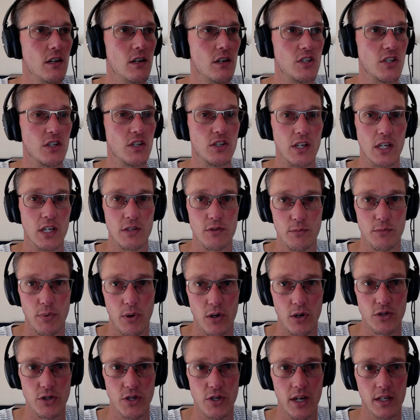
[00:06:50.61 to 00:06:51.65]
successful
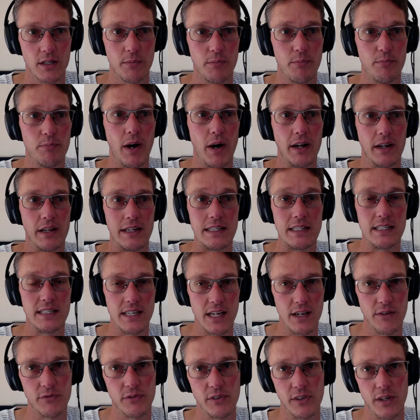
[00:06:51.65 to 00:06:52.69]
project, but it's
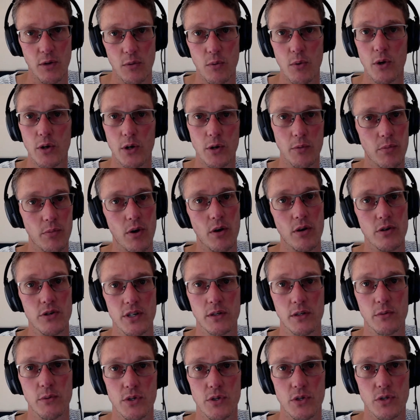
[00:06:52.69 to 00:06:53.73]
definitely a working
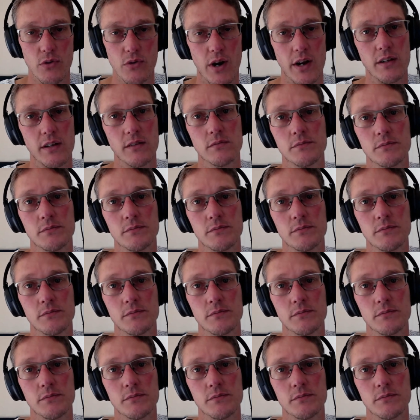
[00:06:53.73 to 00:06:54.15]
project, which is great.